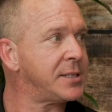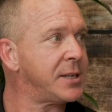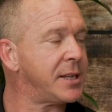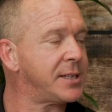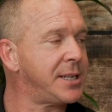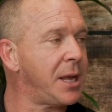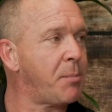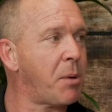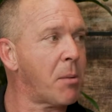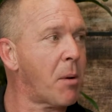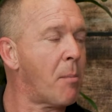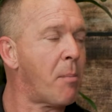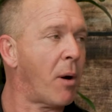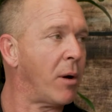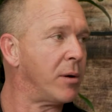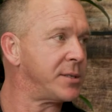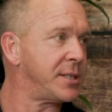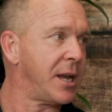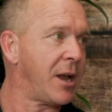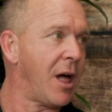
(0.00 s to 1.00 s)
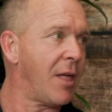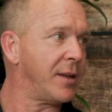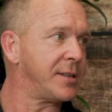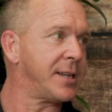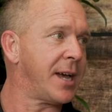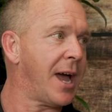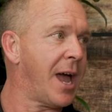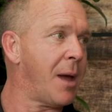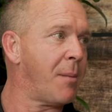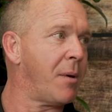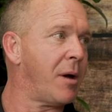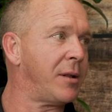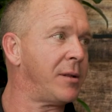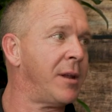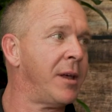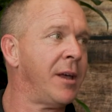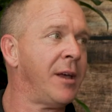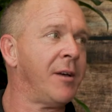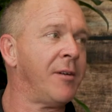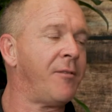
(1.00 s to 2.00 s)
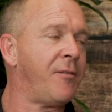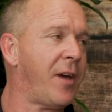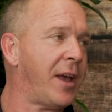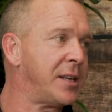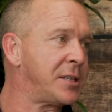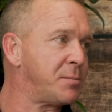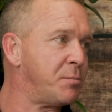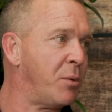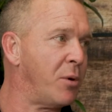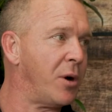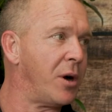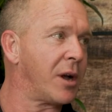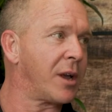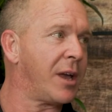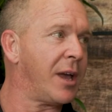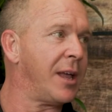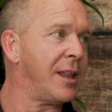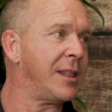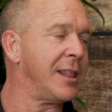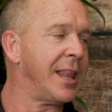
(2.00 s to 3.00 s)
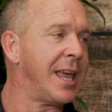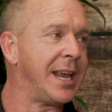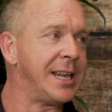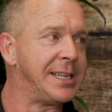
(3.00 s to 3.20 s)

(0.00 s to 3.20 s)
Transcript: So you see people posting all the time on Facebook and